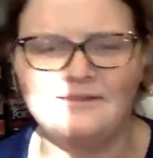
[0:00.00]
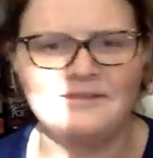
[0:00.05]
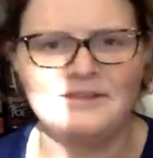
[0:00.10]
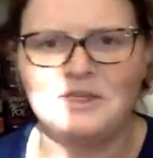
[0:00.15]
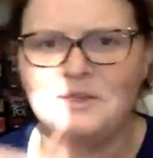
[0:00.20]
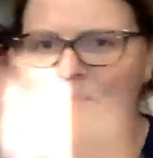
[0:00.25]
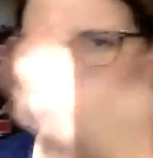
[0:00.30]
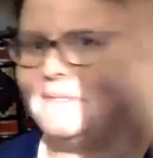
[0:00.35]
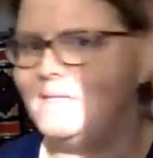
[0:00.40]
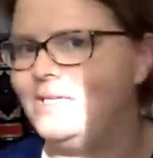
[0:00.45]

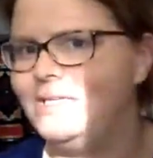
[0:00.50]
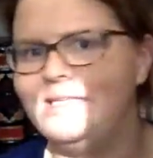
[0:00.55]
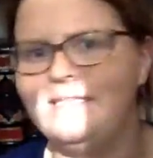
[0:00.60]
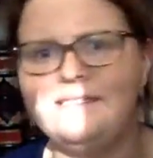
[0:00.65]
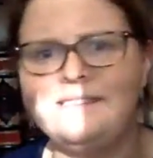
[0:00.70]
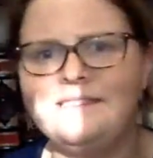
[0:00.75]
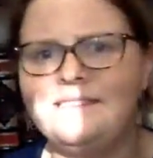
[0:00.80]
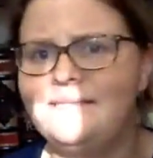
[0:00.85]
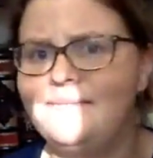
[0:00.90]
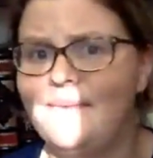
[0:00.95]

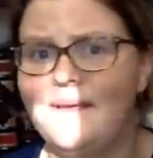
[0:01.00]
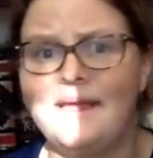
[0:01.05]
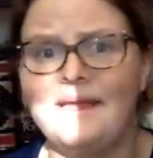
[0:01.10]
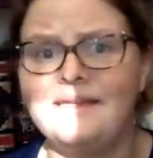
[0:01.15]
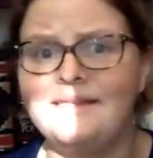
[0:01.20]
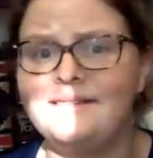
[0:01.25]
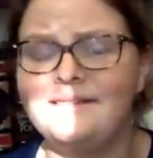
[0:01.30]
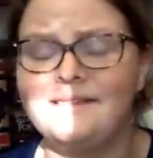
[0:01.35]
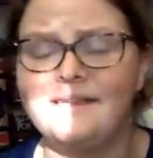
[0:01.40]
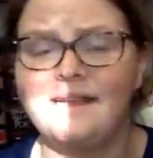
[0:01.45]
completely
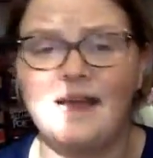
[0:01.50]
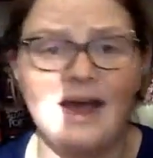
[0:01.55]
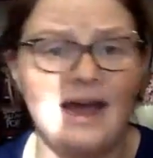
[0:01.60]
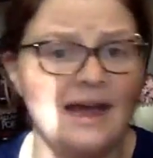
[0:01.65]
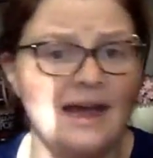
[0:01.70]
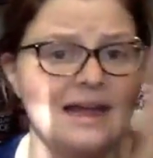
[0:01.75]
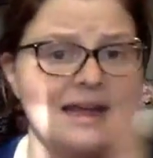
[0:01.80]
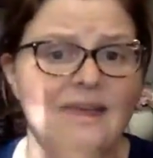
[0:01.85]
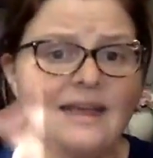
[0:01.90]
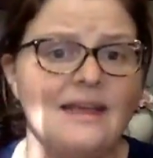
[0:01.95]
spaced.
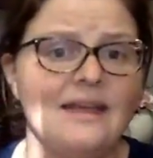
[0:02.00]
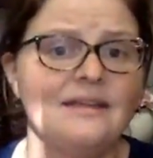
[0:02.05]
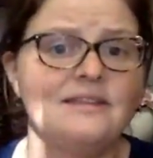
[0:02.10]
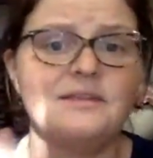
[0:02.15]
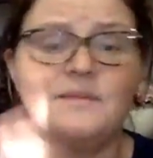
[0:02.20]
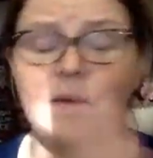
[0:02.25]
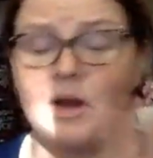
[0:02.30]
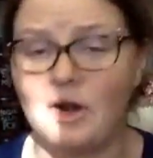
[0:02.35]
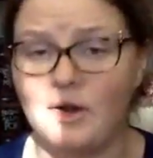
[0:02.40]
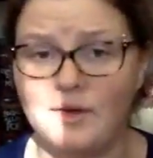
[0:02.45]

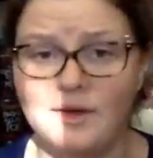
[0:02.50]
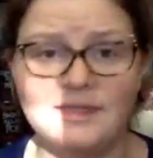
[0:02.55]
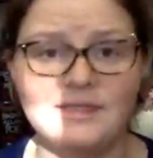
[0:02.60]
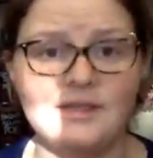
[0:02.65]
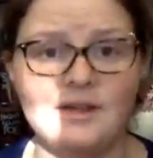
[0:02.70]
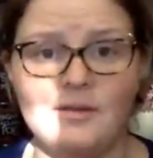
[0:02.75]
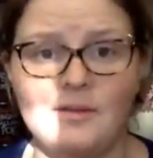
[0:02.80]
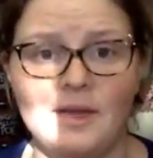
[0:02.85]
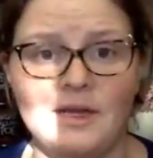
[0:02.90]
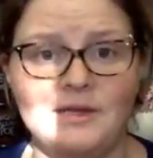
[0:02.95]
Tomorrow I
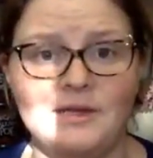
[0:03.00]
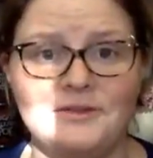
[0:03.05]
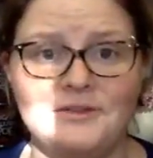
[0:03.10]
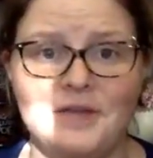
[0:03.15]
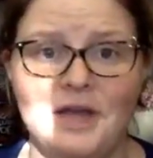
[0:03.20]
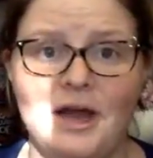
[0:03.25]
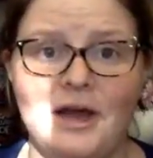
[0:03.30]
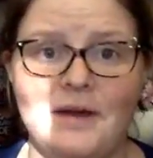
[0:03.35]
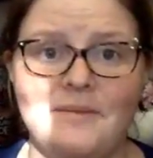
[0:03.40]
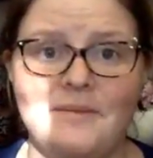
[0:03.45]
start my new
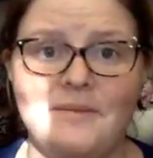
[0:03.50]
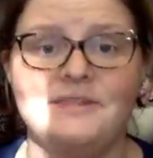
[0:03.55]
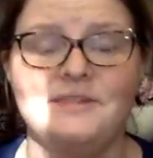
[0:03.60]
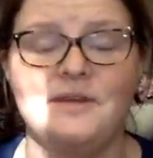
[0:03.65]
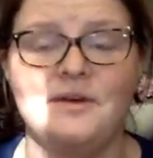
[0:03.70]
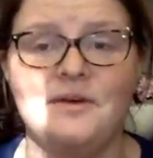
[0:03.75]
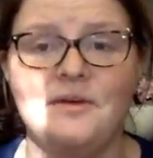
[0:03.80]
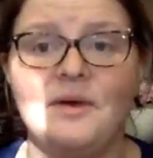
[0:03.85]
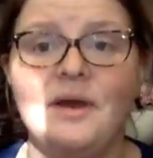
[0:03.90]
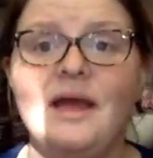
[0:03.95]
job, and
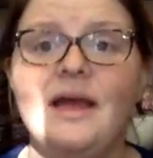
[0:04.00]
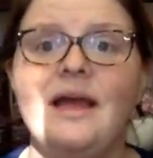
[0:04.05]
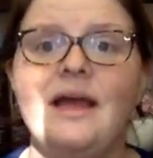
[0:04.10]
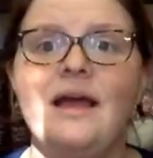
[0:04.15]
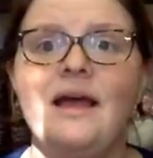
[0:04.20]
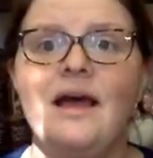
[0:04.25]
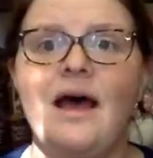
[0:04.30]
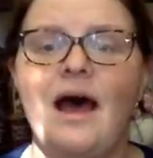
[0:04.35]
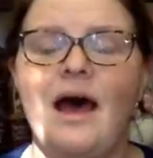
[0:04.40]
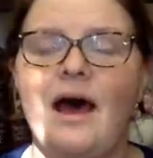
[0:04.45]
so,
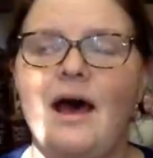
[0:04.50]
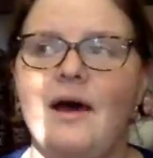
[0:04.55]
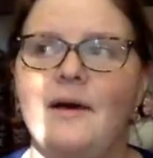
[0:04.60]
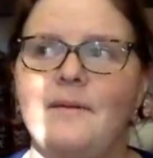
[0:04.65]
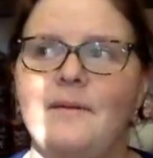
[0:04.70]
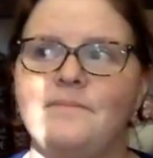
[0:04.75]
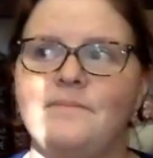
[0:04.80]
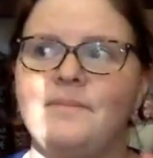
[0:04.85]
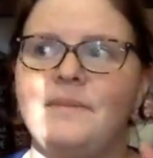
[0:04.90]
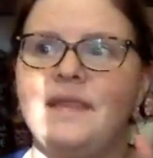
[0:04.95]

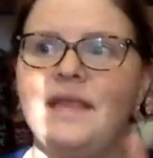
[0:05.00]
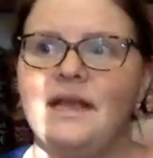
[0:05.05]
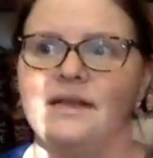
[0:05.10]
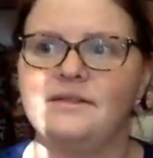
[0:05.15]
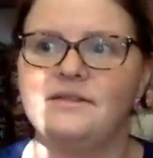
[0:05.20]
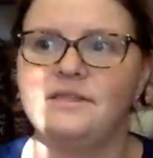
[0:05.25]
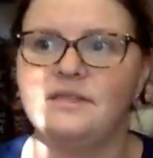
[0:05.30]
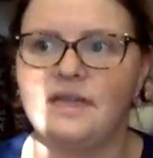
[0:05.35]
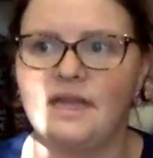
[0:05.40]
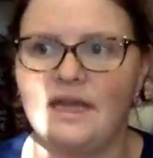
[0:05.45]

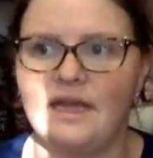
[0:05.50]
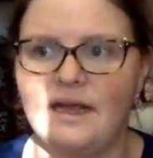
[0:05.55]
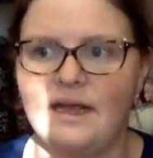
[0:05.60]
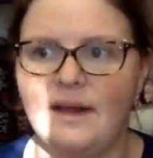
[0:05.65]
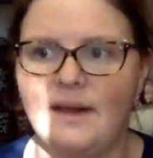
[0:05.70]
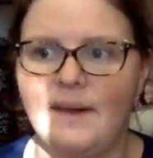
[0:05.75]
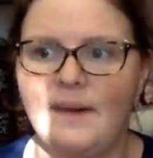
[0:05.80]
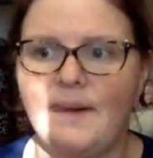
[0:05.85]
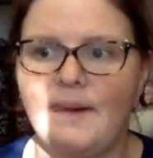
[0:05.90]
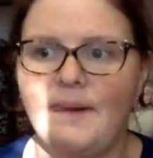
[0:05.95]

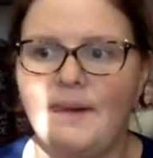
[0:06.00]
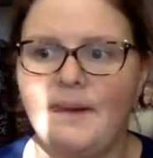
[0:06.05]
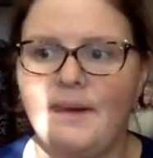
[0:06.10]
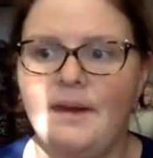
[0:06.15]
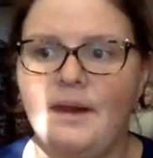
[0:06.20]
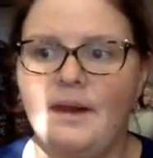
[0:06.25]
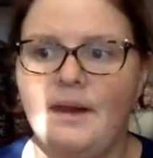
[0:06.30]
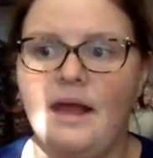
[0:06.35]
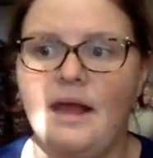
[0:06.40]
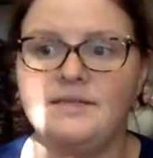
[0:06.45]
yesterday
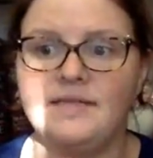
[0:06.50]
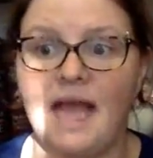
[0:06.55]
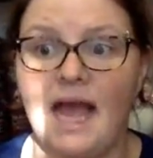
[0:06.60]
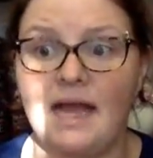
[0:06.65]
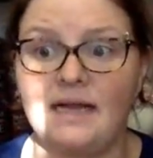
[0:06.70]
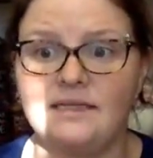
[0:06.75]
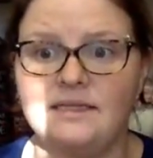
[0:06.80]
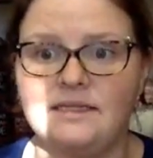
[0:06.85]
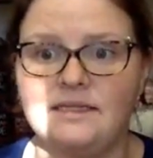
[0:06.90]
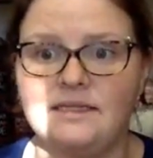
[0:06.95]
I was
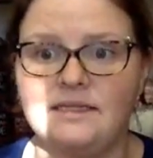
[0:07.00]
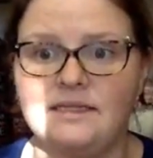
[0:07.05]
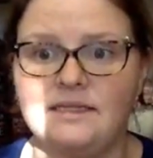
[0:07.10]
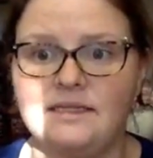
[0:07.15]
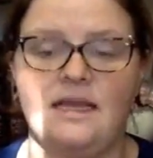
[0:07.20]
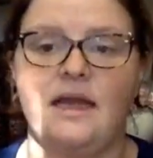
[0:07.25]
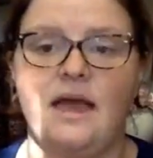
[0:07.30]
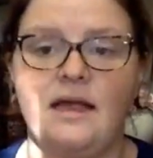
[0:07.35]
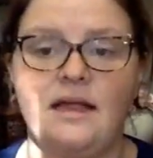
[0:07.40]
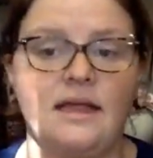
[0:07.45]
acting
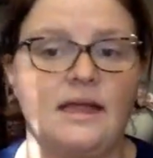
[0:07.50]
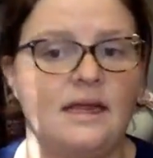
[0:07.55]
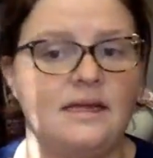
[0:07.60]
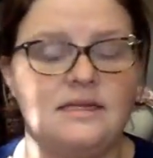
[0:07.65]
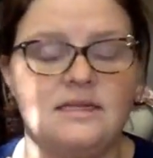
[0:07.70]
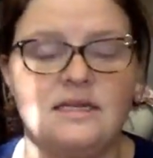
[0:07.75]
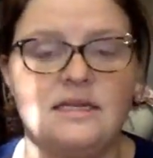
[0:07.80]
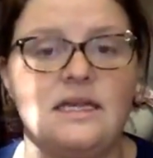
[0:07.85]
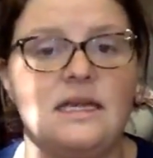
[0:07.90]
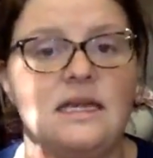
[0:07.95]
like I
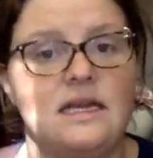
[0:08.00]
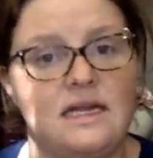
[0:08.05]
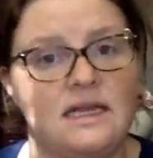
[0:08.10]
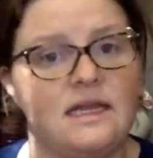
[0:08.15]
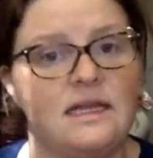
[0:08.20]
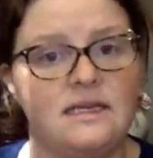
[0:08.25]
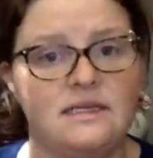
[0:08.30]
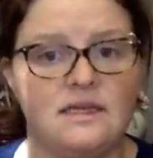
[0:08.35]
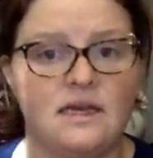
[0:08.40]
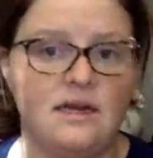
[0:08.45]
didn't get
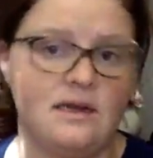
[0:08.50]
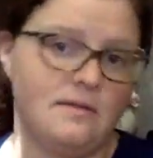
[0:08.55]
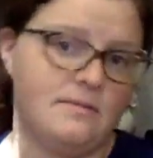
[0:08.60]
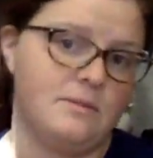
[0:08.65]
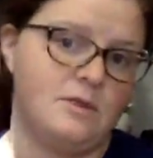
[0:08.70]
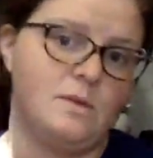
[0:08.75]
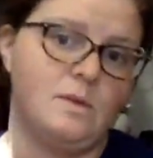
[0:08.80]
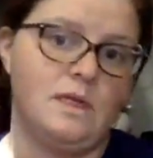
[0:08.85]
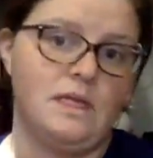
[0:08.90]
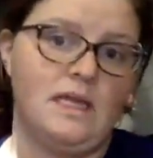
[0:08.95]
anything
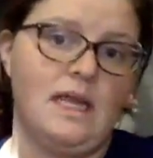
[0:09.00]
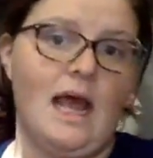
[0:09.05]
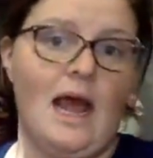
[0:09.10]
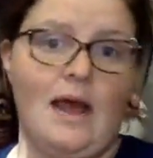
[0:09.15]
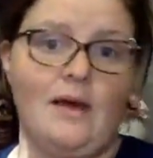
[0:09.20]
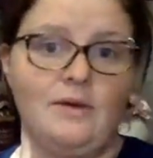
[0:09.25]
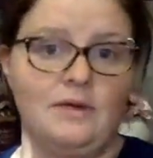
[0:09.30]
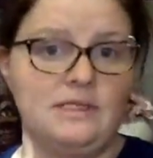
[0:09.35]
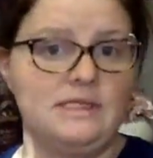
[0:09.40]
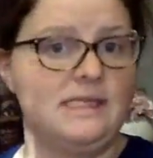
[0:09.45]
done in between
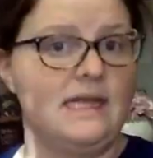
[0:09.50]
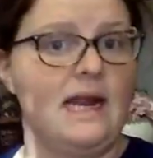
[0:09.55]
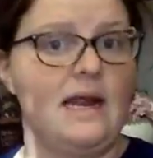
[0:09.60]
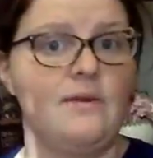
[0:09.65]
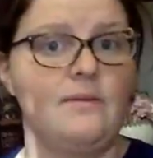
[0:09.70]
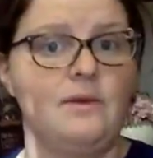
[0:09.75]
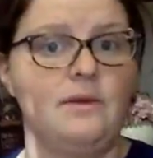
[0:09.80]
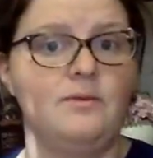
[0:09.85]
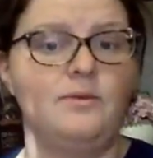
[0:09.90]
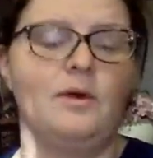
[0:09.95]
the hours
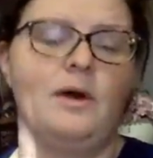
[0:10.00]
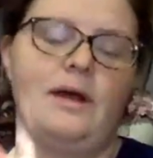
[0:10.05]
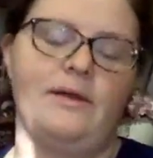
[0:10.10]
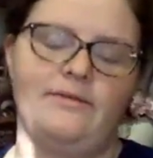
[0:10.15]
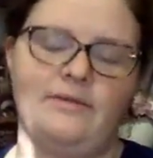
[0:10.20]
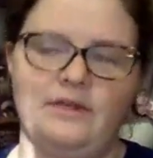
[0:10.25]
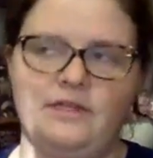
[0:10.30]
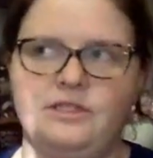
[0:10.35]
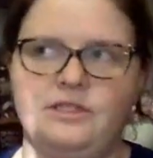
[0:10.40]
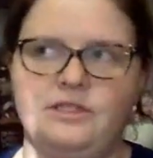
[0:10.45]
that
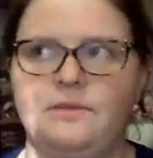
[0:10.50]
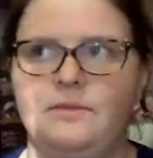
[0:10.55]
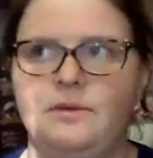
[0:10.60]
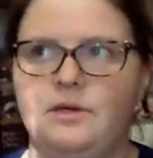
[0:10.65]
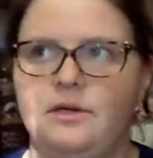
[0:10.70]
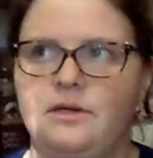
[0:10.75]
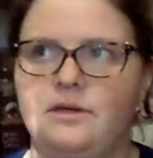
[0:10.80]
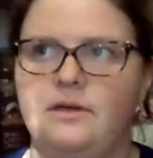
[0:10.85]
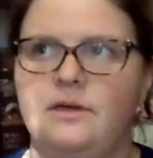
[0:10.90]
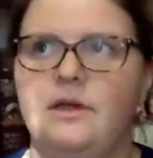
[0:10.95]
I finished
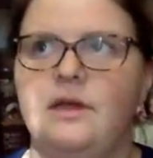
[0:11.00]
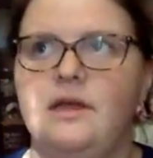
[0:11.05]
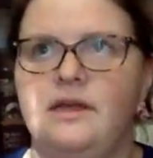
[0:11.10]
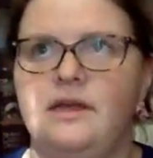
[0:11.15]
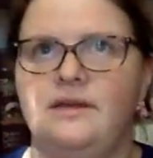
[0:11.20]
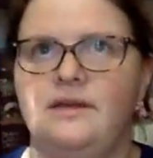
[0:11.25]
a book.